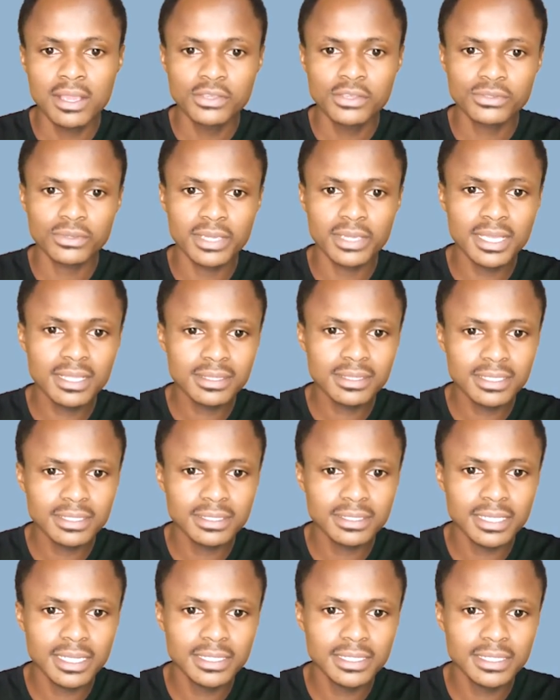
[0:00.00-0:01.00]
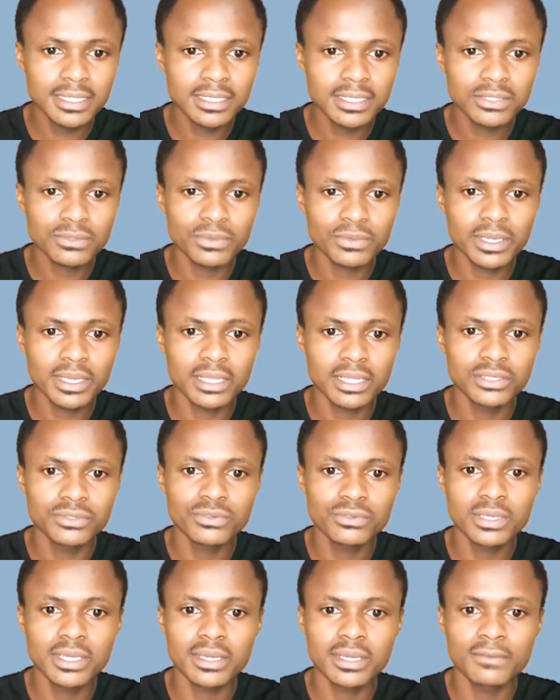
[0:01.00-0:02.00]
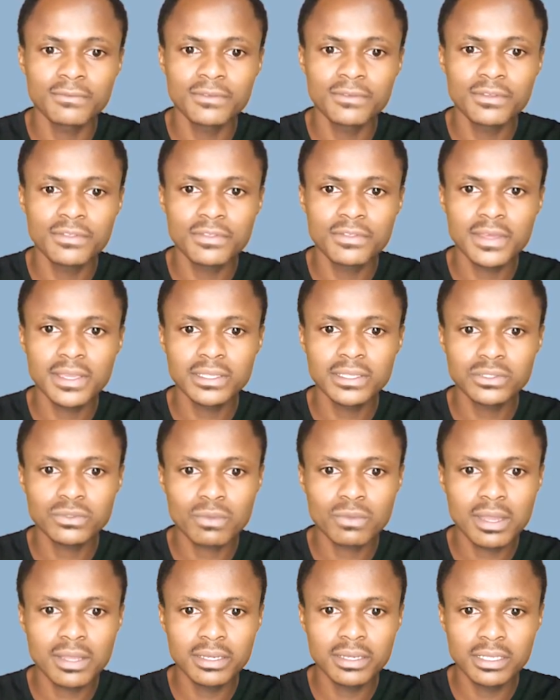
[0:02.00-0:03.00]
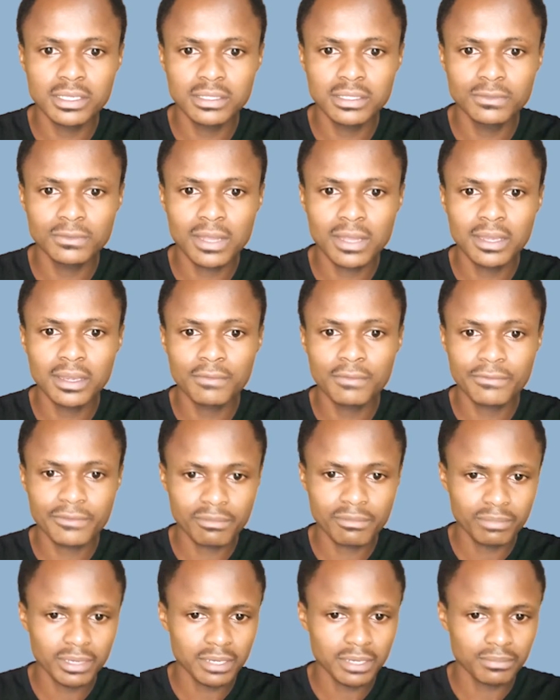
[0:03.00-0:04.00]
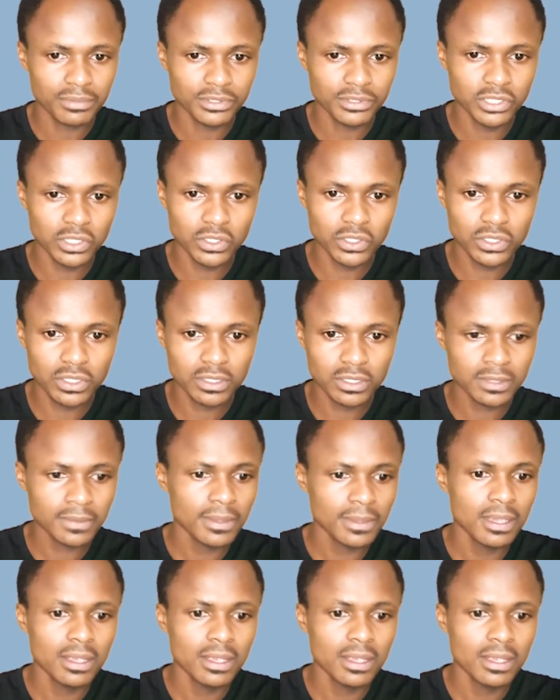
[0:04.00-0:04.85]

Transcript: so in these settings we can tweak a few things one is under floor plan projection